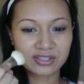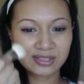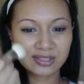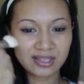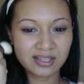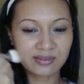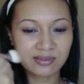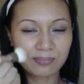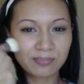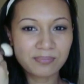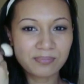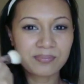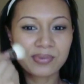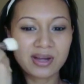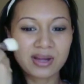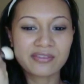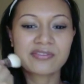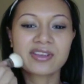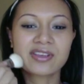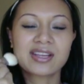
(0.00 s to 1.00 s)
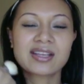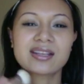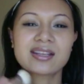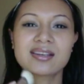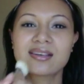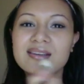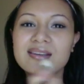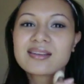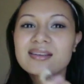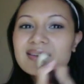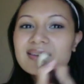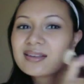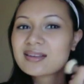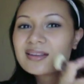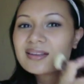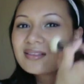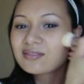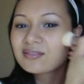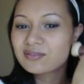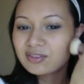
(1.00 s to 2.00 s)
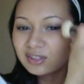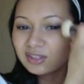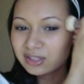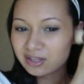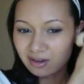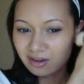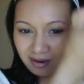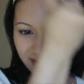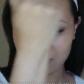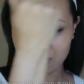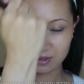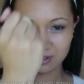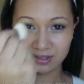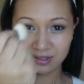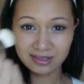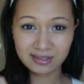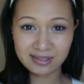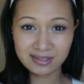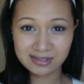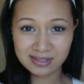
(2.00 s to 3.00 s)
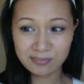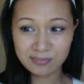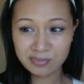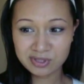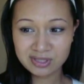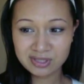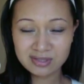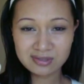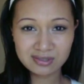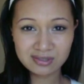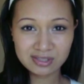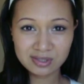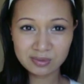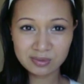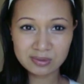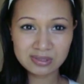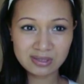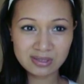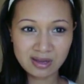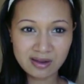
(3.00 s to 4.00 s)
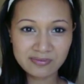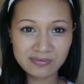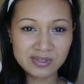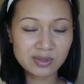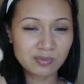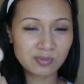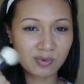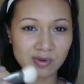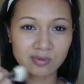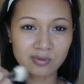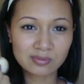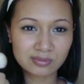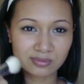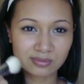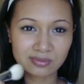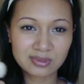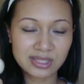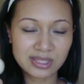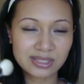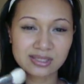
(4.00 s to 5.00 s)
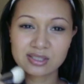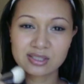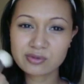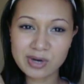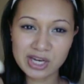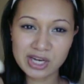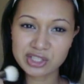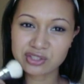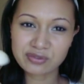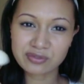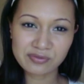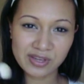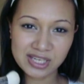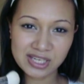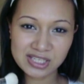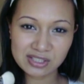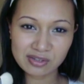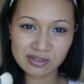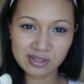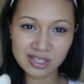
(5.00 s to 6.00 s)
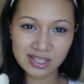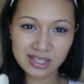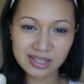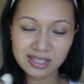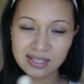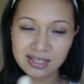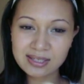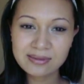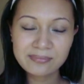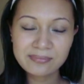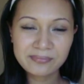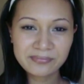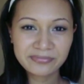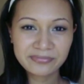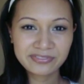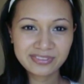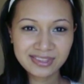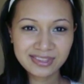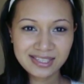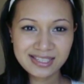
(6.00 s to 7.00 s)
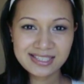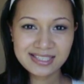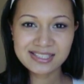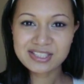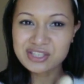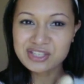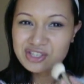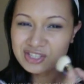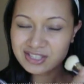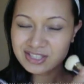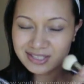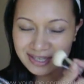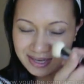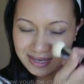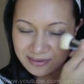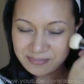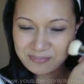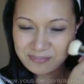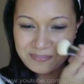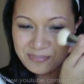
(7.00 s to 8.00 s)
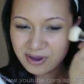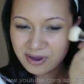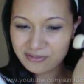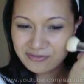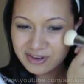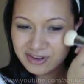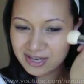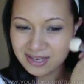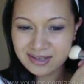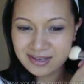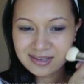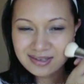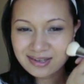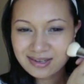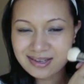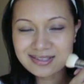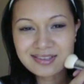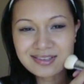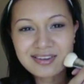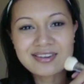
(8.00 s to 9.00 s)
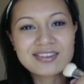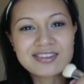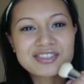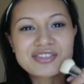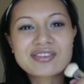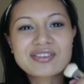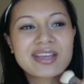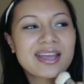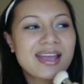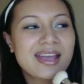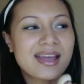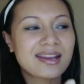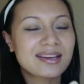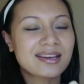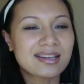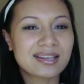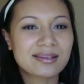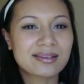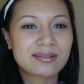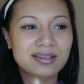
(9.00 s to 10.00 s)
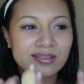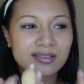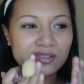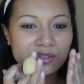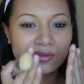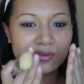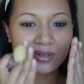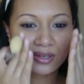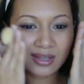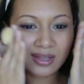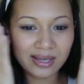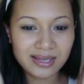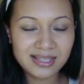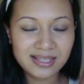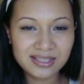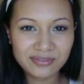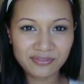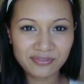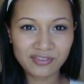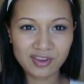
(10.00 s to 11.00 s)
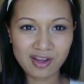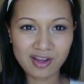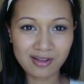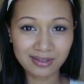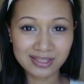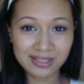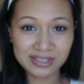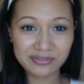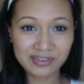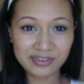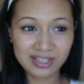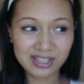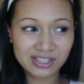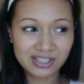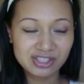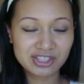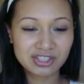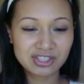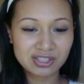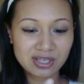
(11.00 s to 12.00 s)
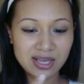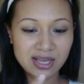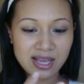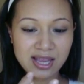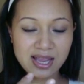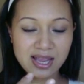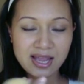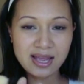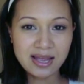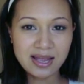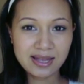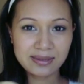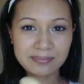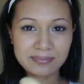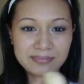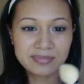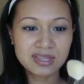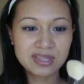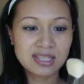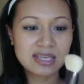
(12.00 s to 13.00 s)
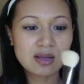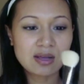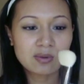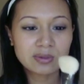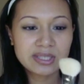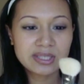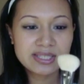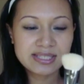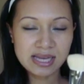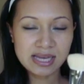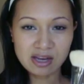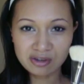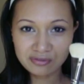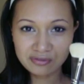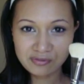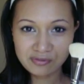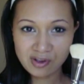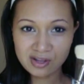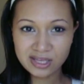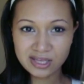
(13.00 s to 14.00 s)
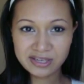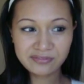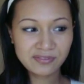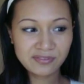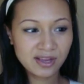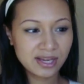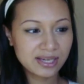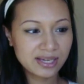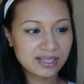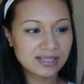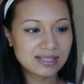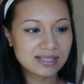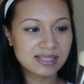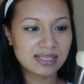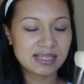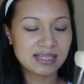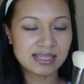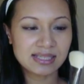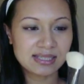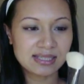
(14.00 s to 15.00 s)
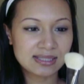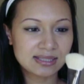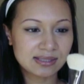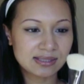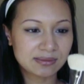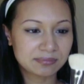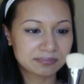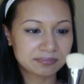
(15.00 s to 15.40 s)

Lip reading: just kind of buff it in really hard, because the bristles are so soft it won't like scratch your face or anything. So you just kind of buff it in as hard as you can. It gives you a nice flawless finish. The only downfall I find is